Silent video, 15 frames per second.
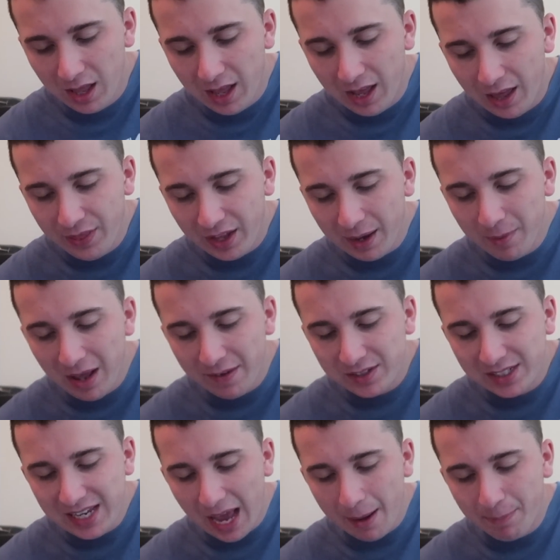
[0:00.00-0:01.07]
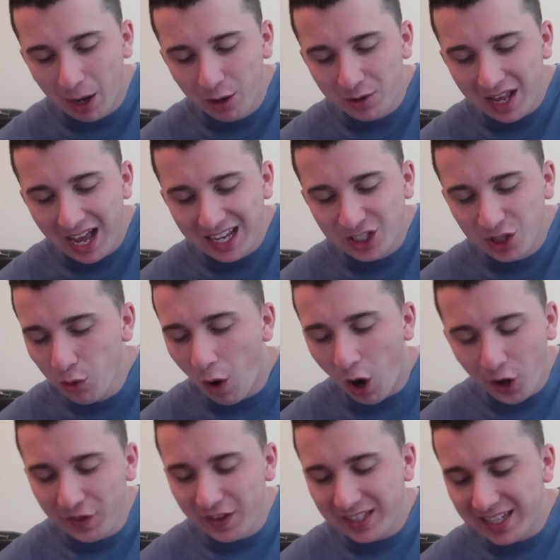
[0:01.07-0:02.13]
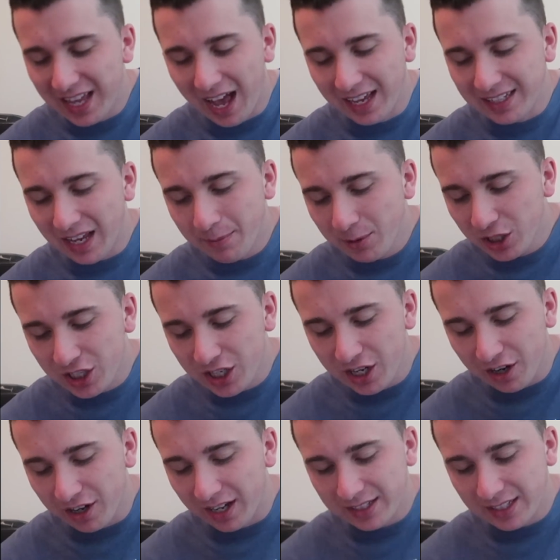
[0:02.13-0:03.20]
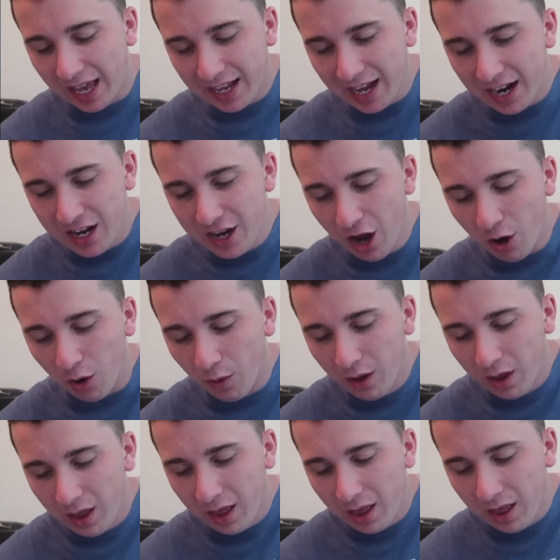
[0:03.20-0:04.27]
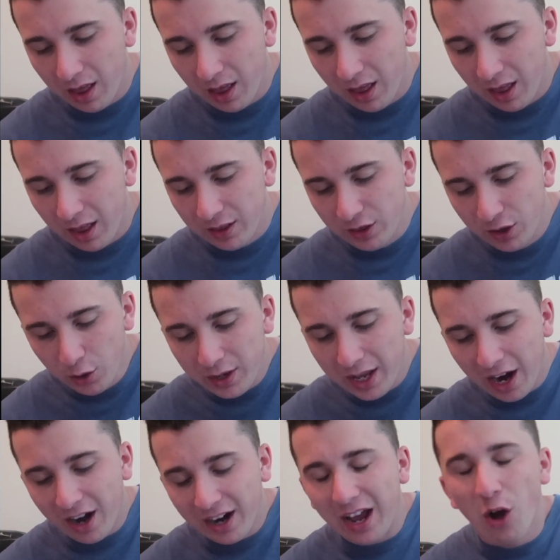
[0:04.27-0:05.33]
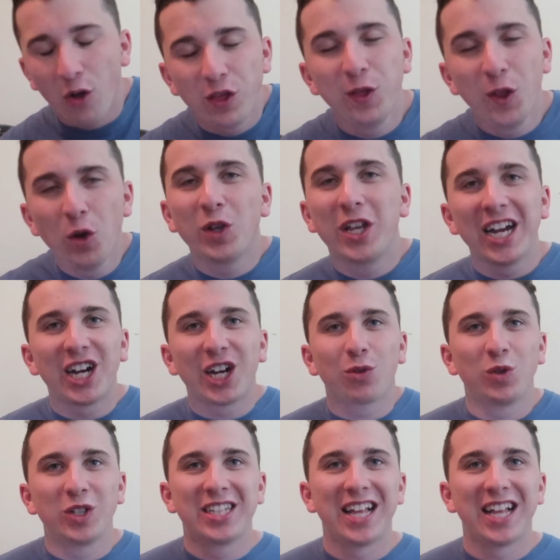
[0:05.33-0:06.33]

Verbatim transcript: I think I'm gonna have to tap out, guys. Who are these guys? I'm just curious. I gotta know. Lou Gehrig. Oh, Lou Gehrig was the